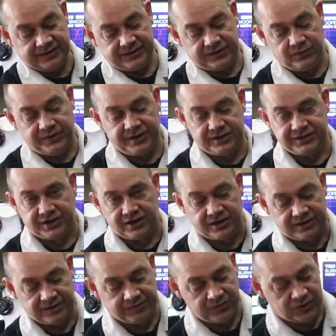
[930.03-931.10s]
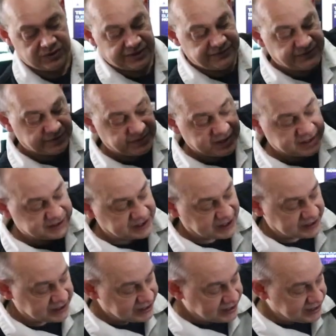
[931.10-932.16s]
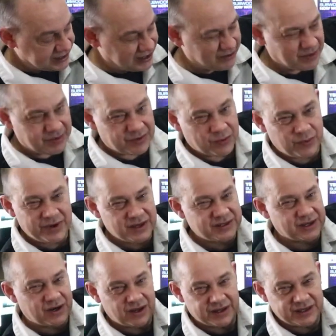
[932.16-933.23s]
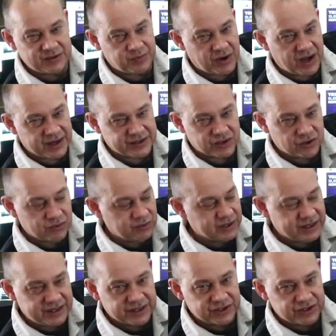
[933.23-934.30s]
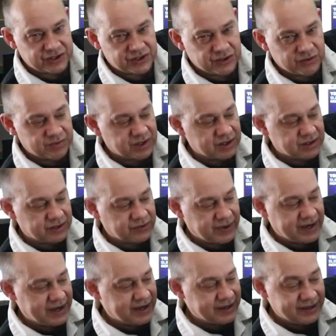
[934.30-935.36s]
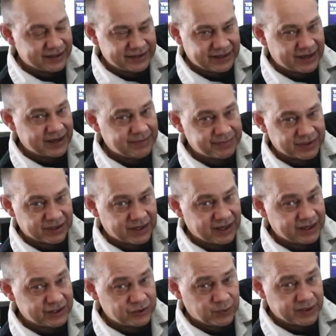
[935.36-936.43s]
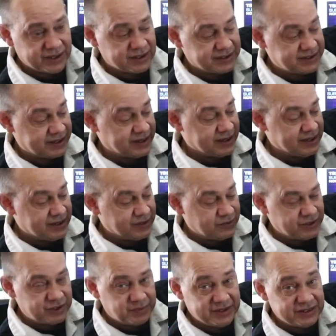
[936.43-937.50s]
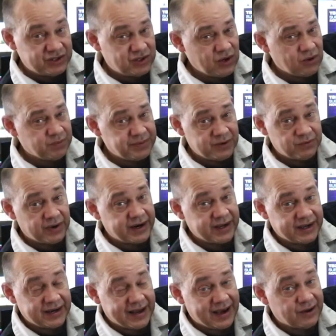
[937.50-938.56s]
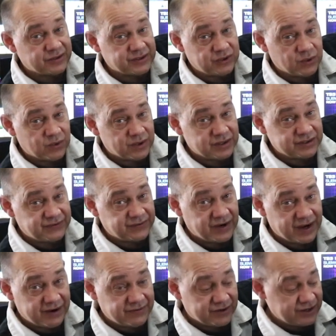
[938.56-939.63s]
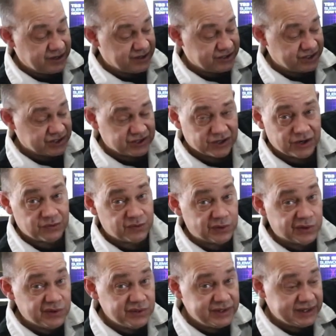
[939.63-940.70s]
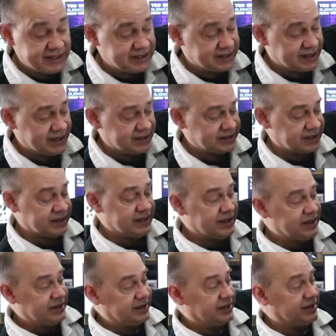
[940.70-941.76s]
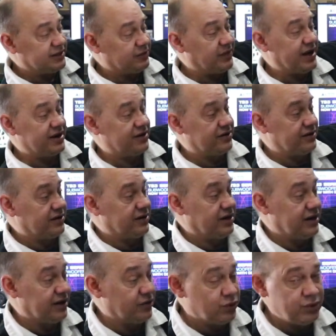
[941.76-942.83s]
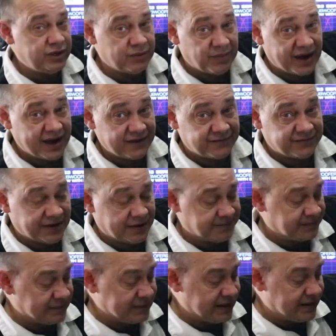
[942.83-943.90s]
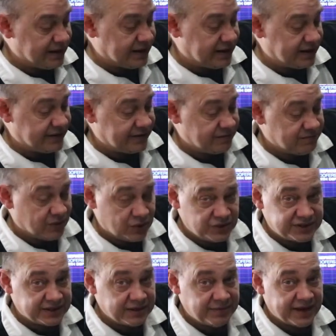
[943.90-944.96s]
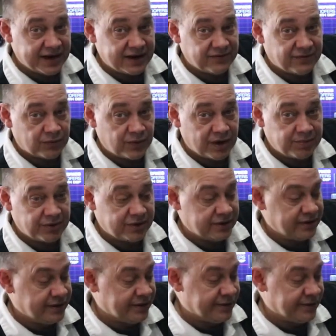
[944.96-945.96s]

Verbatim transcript: the wheels are molded from the inside. Now remember, wheels on all these products are really consumer grade type luggage wheels, which means don't be running it outdoors forever. You're just gonna ruin these things. Doesn't matter who you buy it from. They're mostly made out of a rubber